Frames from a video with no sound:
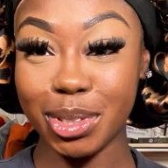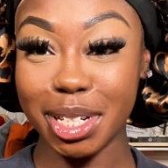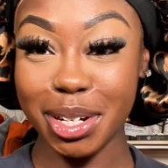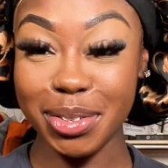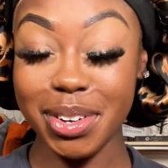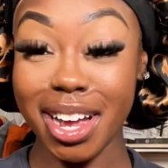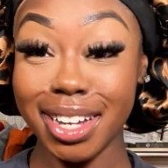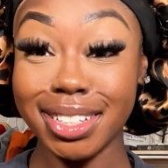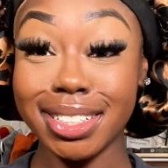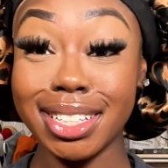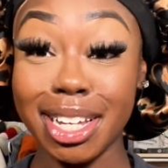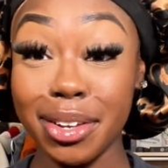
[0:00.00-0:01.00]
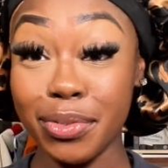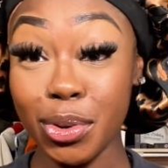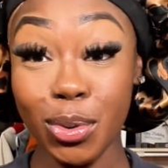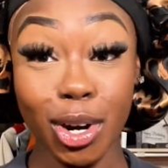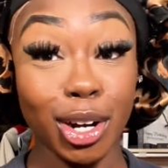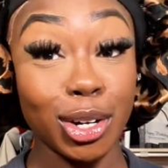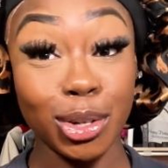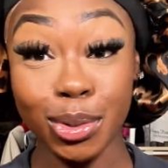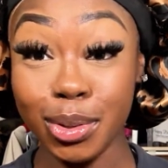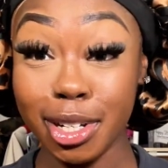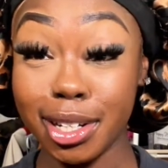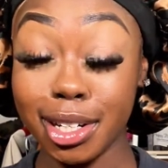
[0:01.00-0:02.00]
channel, you guys. If you are
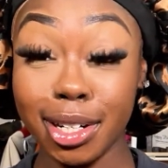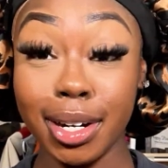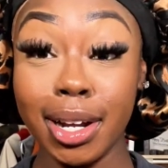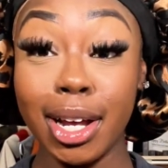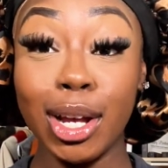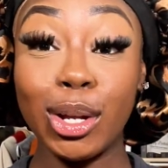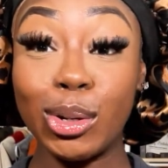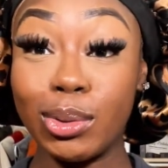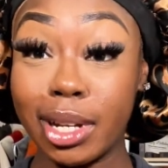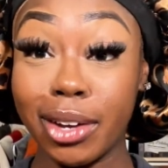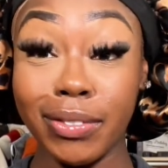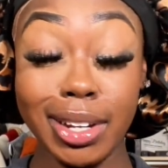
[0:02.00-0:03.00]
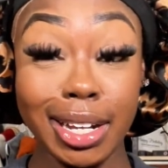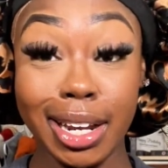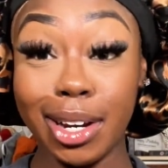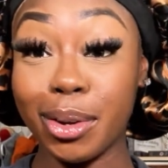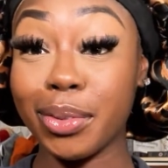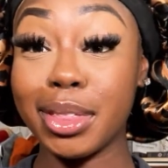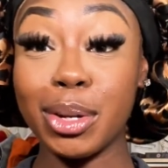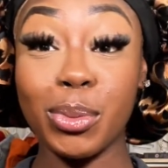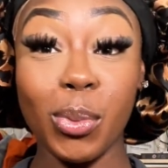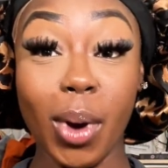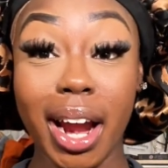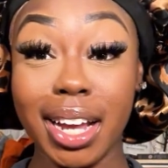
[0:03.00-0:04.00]
new here, you definitely click on the
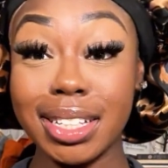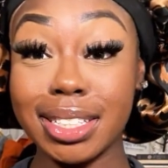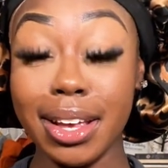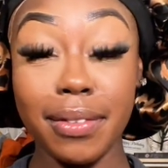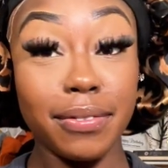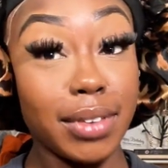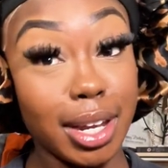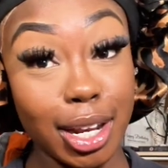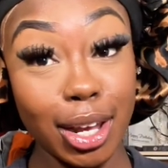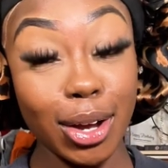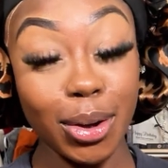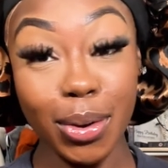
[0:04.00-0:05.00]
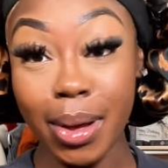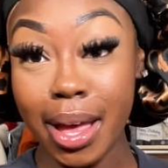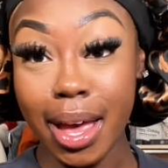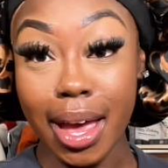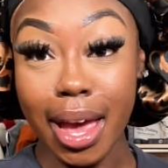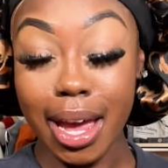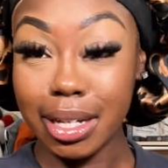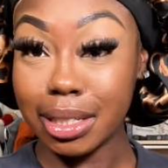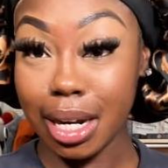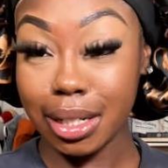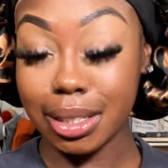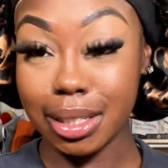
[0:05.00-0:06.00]
right video. As
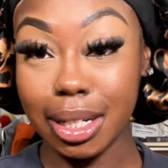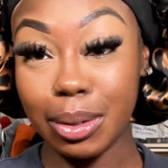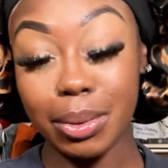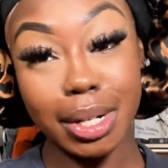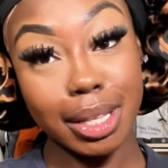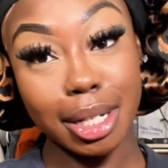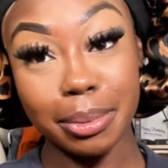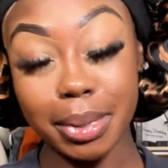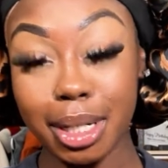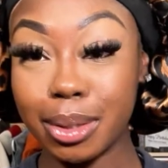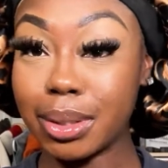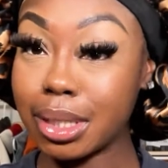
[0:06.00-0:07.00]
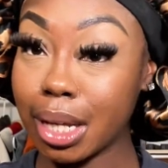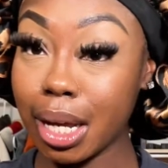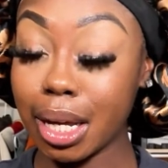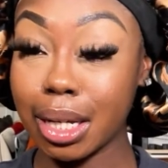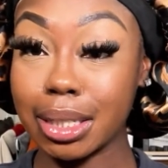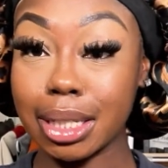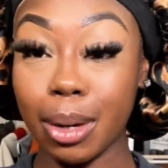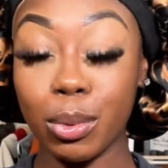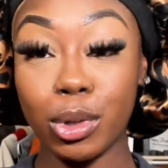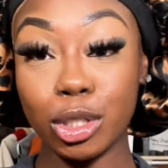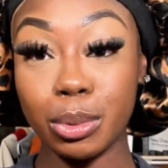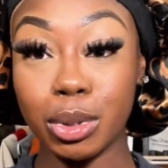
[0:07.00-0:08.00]
y'all see what the thumbnail says, I'm
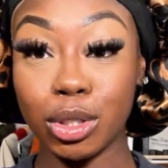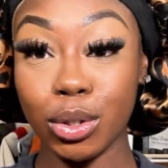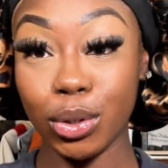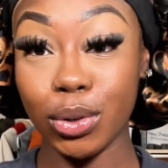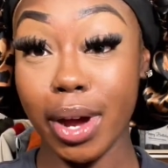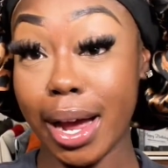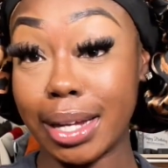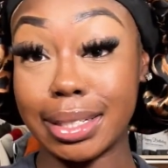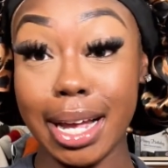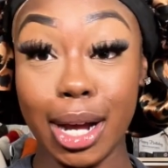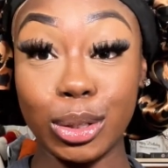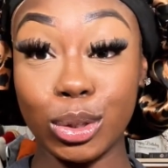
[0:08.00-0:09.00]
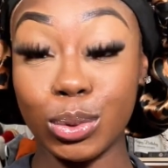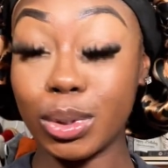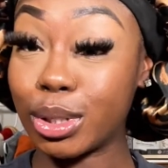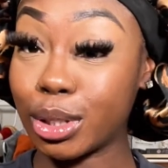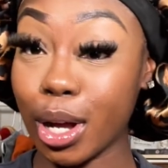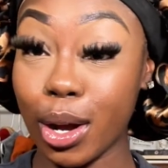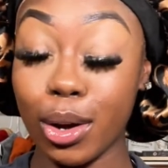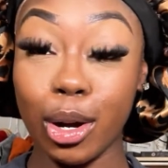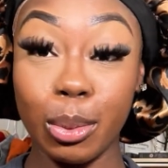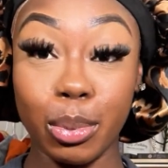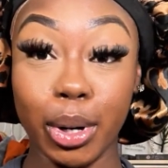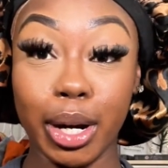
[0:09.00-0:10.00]
going to be showing you guys how to install
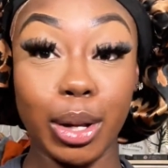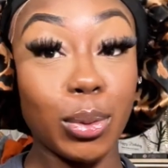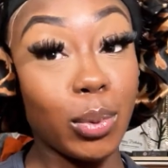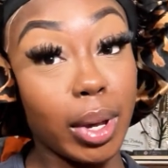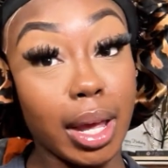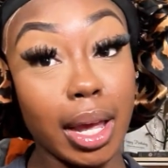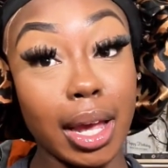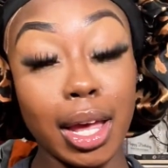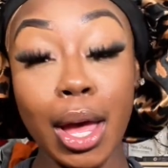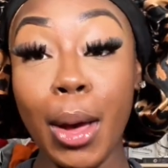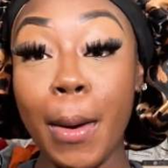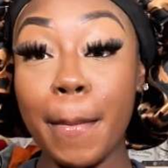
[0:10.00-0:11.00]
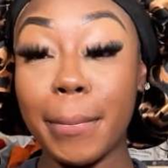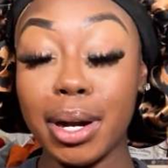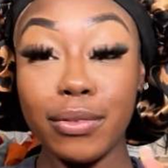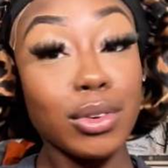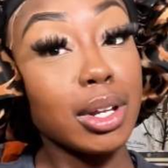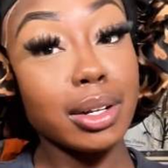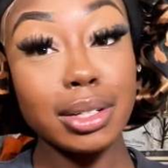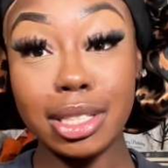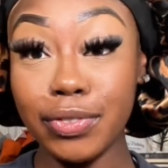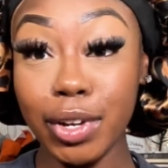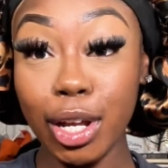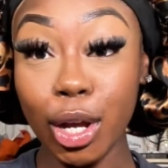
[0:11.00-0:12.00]
a braided wig. But if you click on
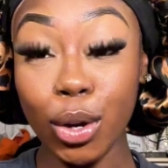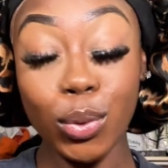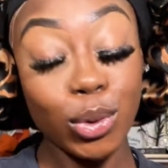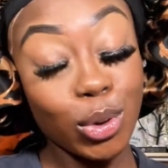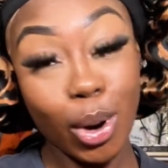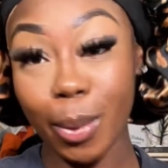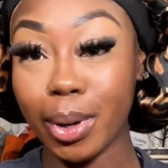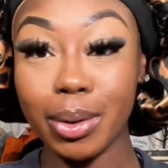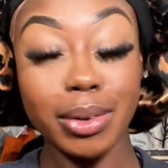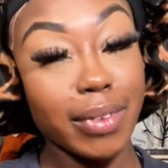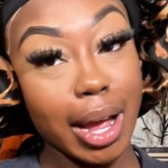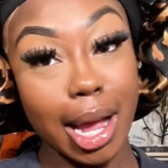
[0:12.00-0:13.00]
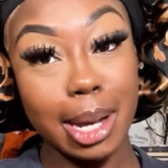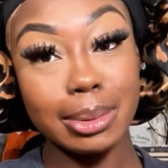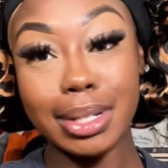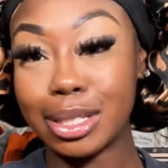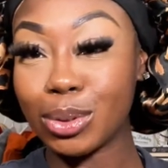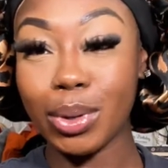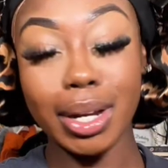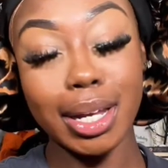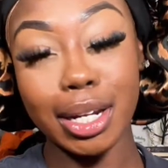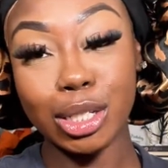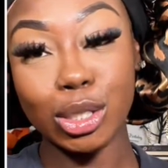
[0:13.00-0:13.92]
this video, you already vibes. Let's go ahead and get